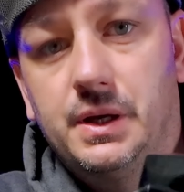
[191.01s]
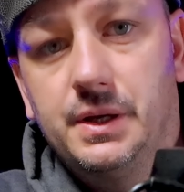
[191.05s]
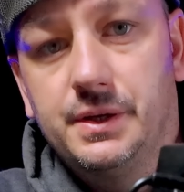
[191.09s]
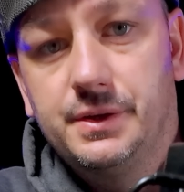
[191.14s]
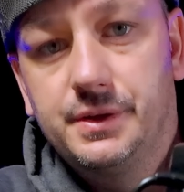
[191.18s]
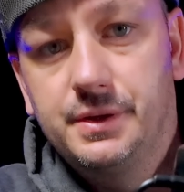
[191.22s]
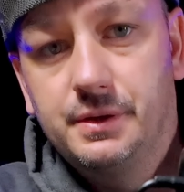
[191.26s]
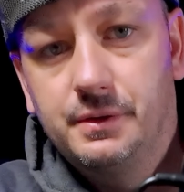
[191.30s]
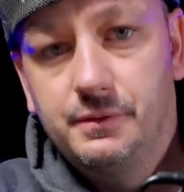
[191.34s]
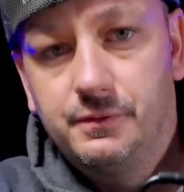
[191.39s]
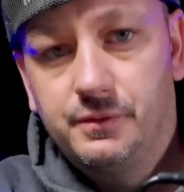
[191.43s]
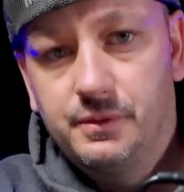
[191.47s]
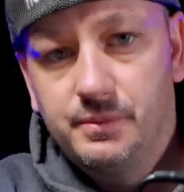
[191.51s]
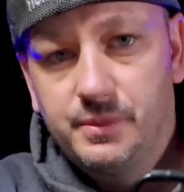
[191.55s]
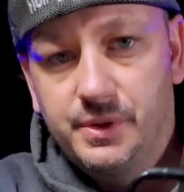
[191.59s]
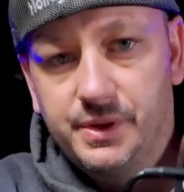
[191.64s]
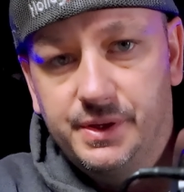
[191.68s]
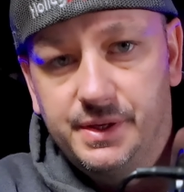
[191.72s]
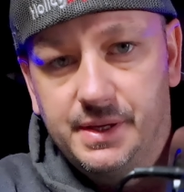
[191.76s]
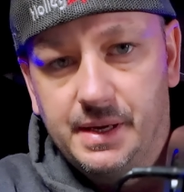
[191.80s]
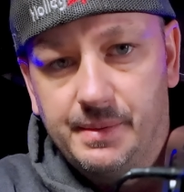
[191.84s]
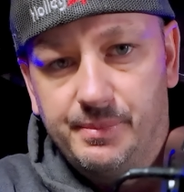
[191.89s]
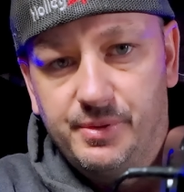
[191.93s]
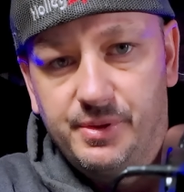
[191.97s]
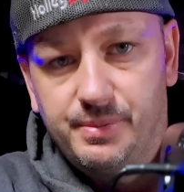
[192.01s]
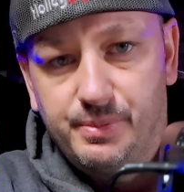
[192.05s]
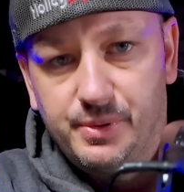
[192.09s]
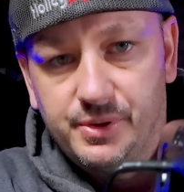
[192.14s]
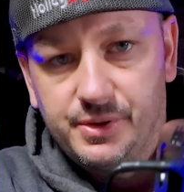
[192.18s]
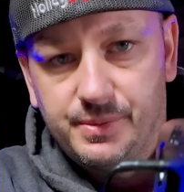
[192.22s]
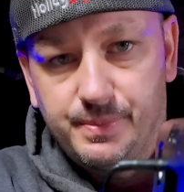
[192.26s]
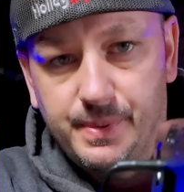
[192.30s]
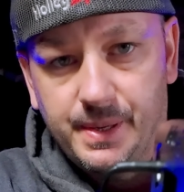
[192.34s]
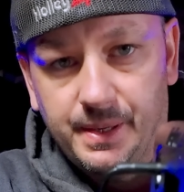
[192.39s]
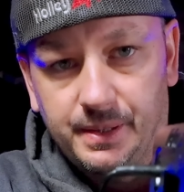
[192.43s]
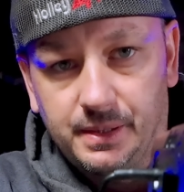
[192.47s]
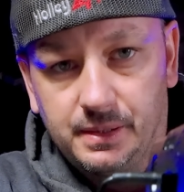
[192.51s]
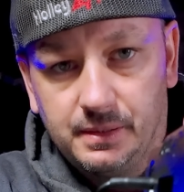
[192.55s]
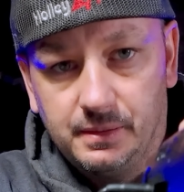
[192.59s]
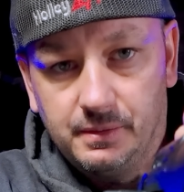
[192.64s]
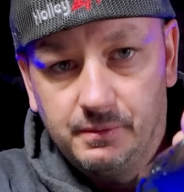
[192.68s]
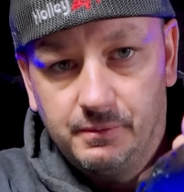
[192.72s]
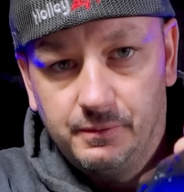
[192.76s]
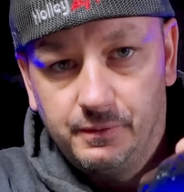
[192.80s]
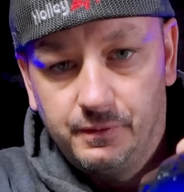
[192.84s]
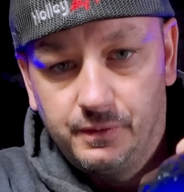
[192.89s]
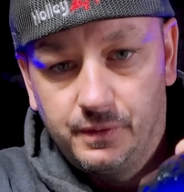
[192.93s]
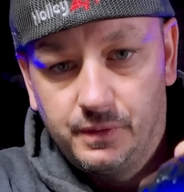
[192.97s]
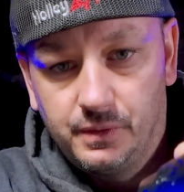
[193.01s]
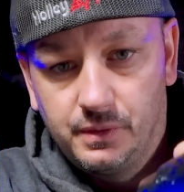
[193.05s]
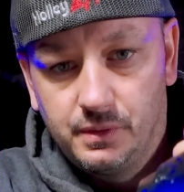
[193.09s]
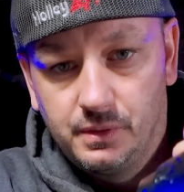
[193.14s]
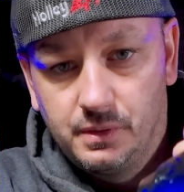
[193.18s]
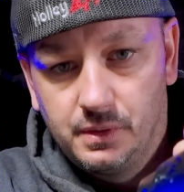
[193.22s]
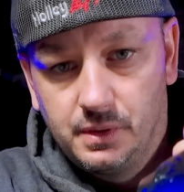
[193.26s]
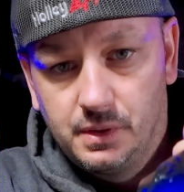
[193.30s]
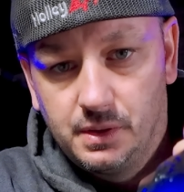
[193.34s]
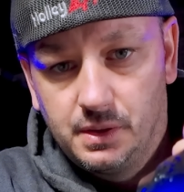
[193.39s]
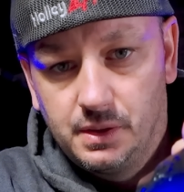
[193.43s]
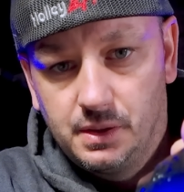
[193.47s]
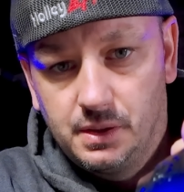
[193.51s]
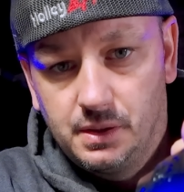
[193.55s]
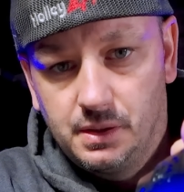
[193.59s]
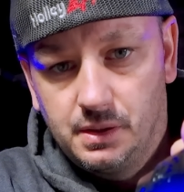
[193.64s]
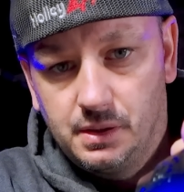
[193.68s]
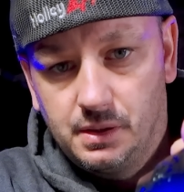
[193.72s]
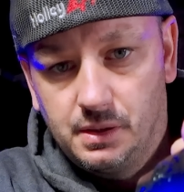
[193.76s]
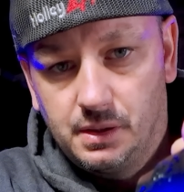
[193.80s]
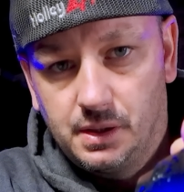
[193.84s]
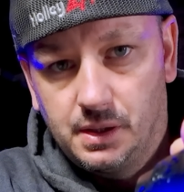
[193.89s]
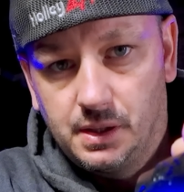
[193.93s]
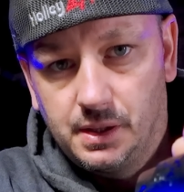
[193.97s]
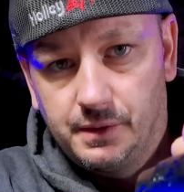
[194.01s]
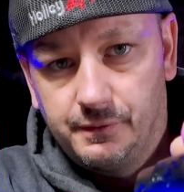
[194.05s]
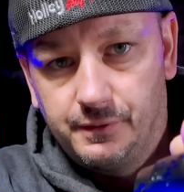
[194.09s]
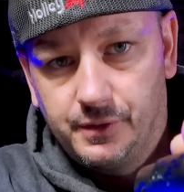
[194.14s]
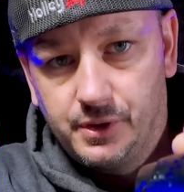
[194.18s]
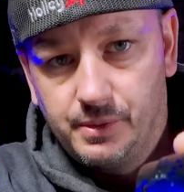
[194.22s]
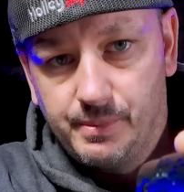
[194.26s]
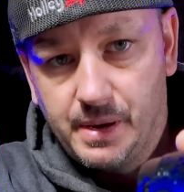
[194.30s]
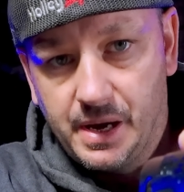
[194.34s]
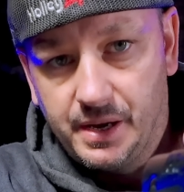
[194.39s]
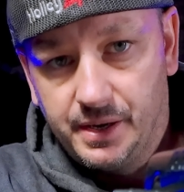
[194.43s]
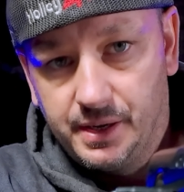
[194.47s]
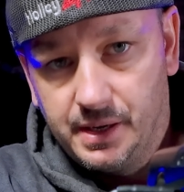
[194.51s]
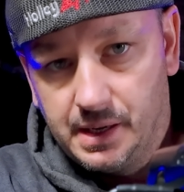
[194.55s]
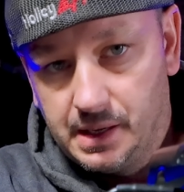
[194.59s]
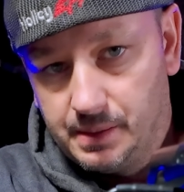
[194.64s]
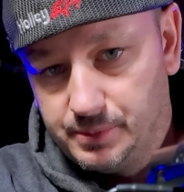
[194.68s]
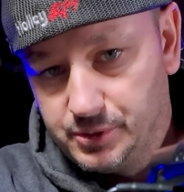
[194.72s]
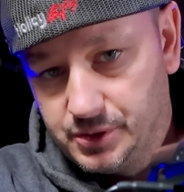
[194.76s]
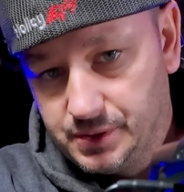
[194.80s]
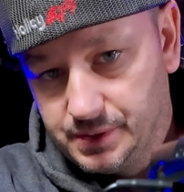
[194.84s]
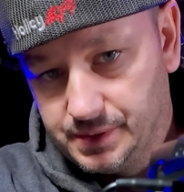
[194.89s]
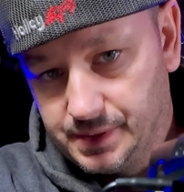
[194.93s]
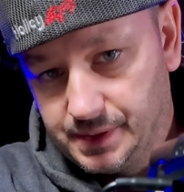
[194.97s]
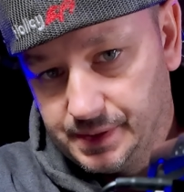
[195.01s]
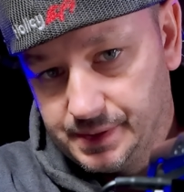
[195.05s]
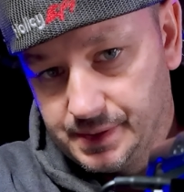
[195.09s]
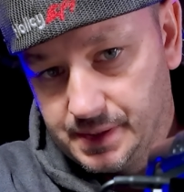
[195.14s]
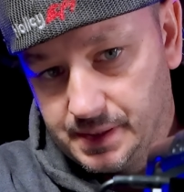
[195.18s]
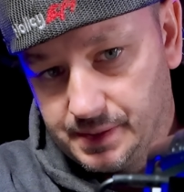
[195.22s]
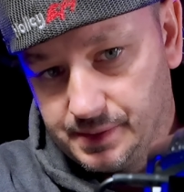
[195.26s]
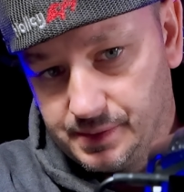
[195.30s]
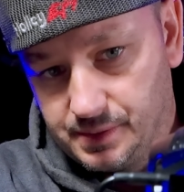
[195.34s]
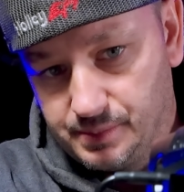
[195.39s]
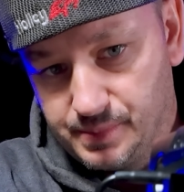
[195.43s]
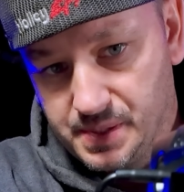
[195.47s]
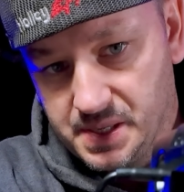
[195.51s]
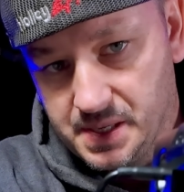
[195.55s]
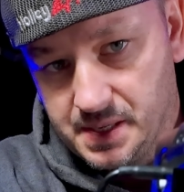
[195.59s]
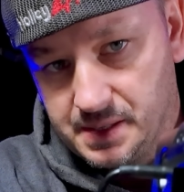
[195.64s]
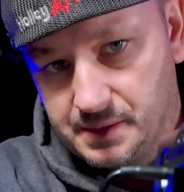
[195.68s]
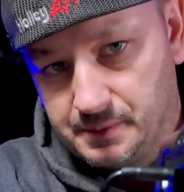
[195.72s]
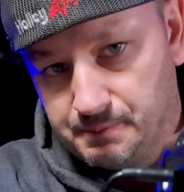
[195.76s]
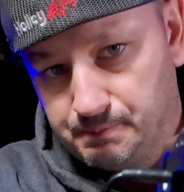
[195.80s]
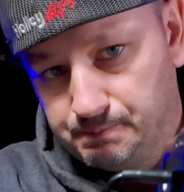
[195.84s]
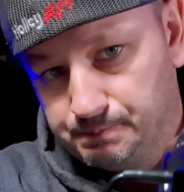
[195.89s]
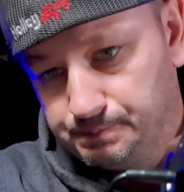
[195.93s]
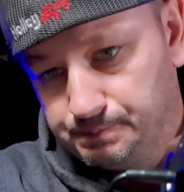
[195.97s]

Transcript: So from a depth perspective, for your mounting options, that's not so bad.